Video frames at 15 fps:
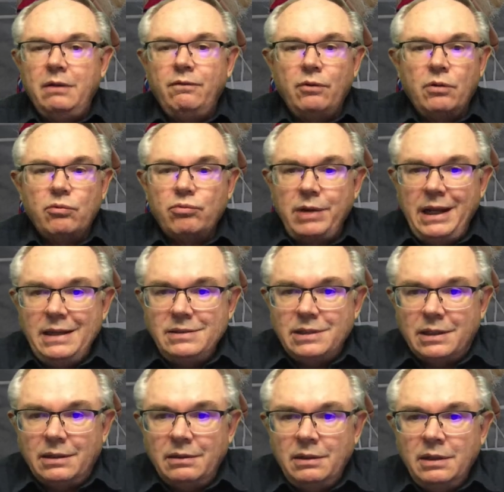for a
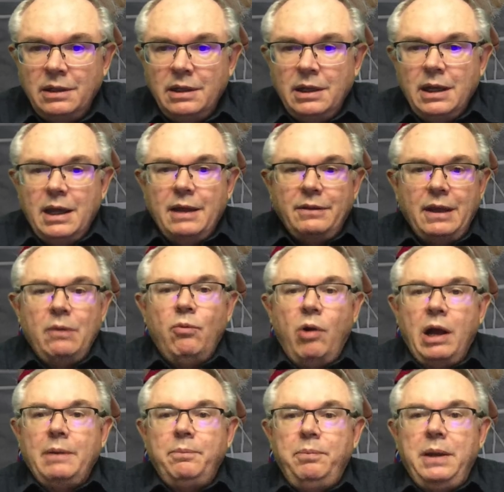reason. They
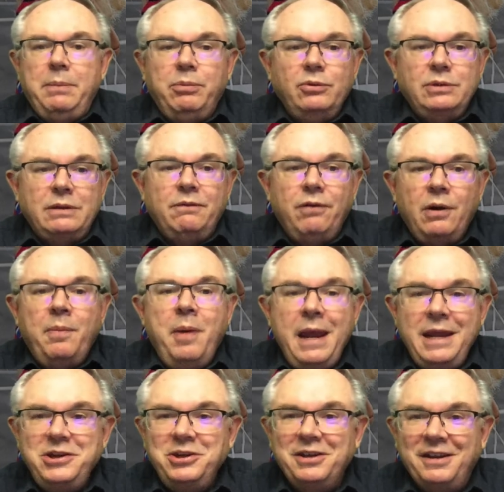want people's
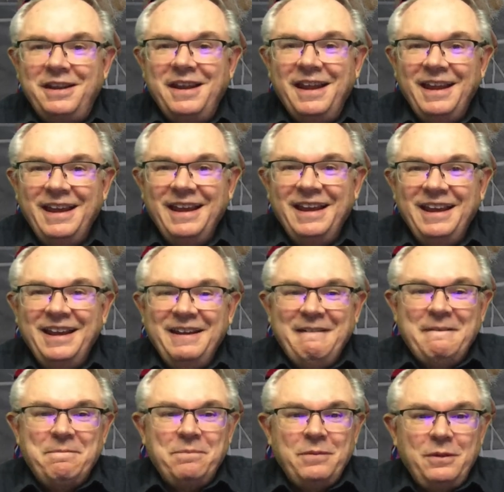information.
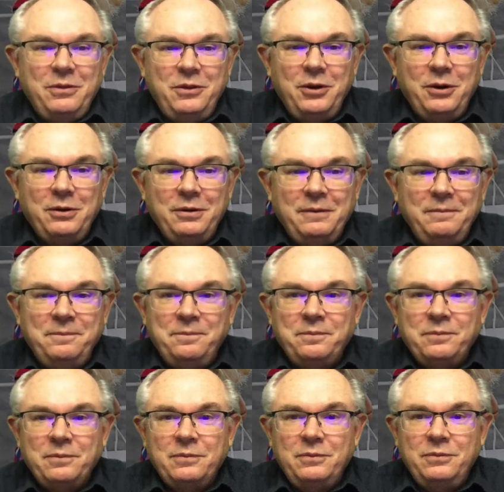They're
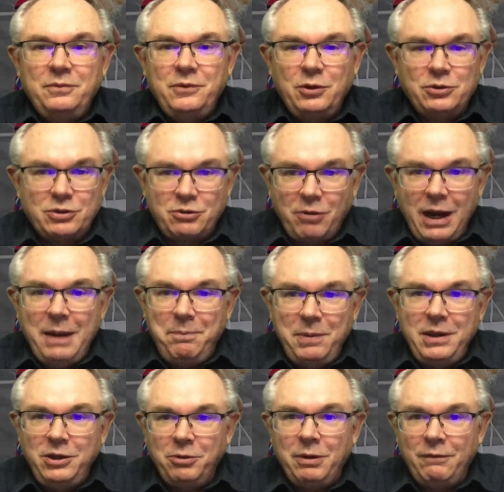
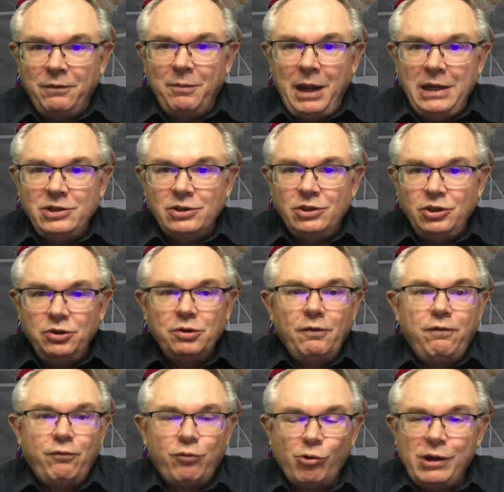scraping your information. You're
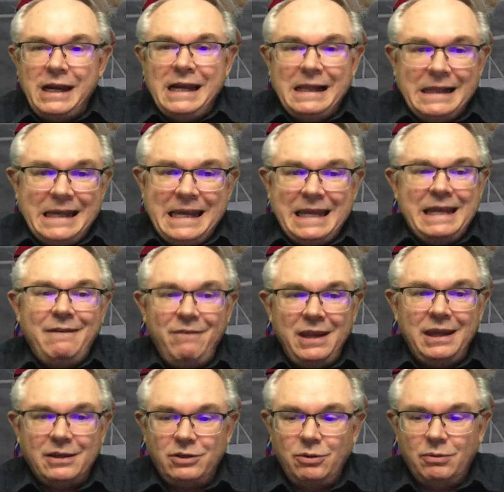freely giving
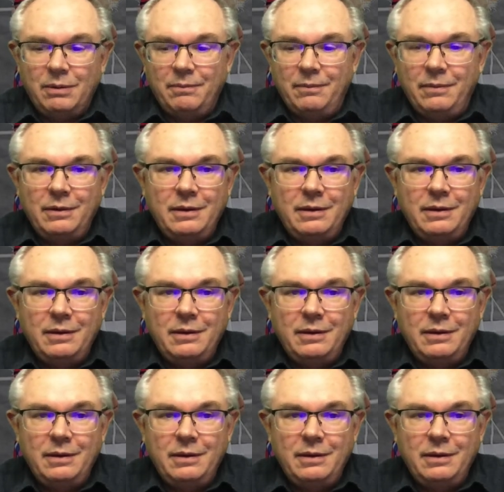it to them.